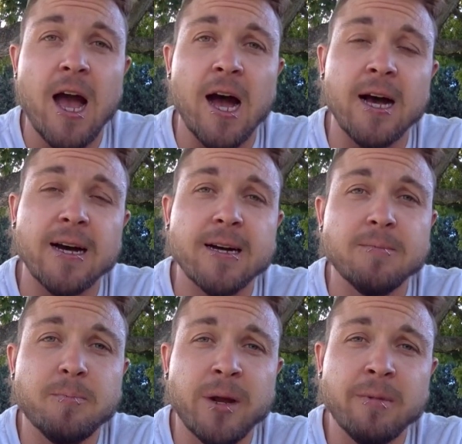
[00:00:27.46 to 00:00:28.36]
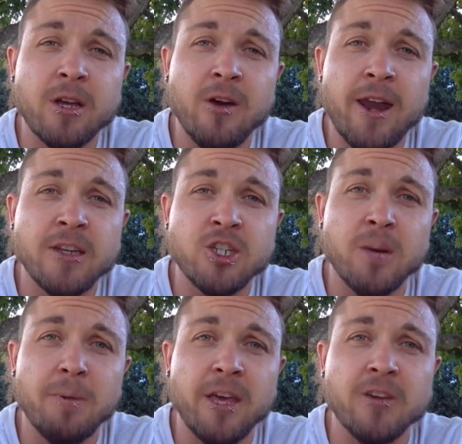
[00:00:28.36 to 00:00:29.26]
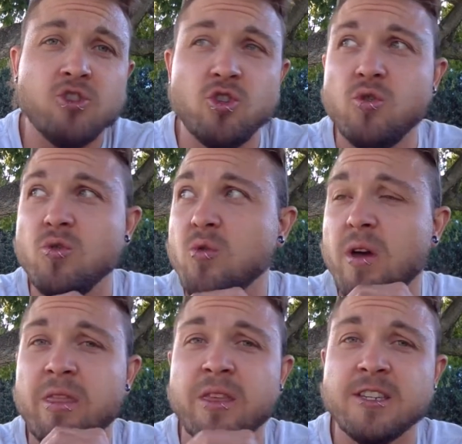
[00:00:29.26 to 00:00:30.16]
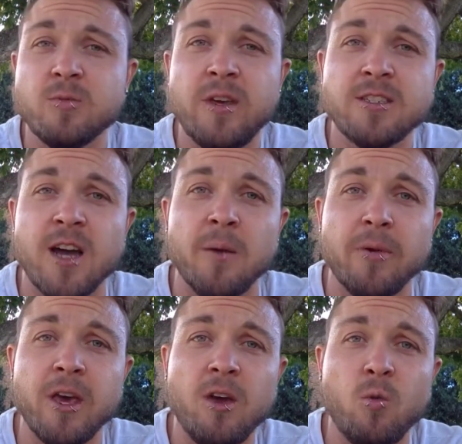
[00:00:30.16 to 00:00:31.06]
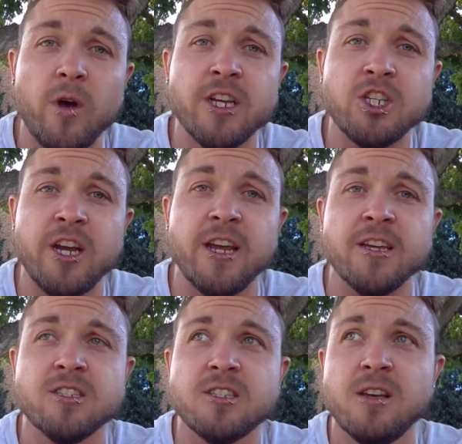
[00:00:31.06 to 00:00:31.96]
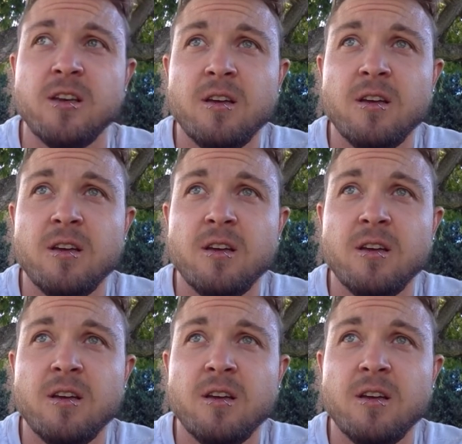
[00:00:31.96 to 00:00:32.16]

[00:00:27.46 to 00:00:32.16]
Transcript: Um, but I'm going to go ahead and jump into this week's topic, which is